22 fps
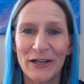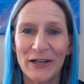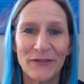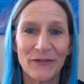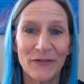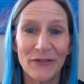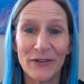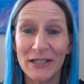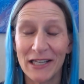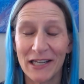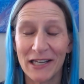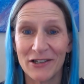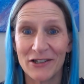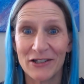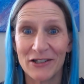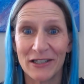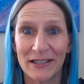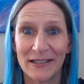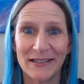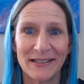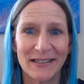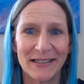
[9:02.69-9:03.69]

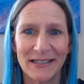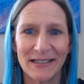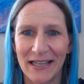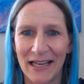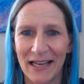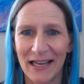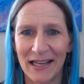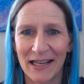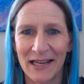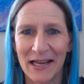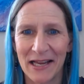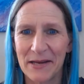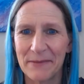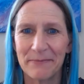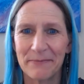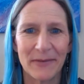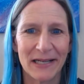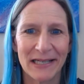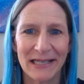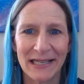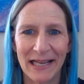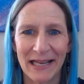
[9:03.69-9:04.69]
invitation today,
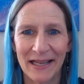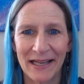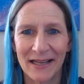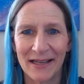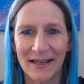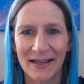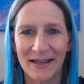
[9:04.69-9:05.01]
Monday,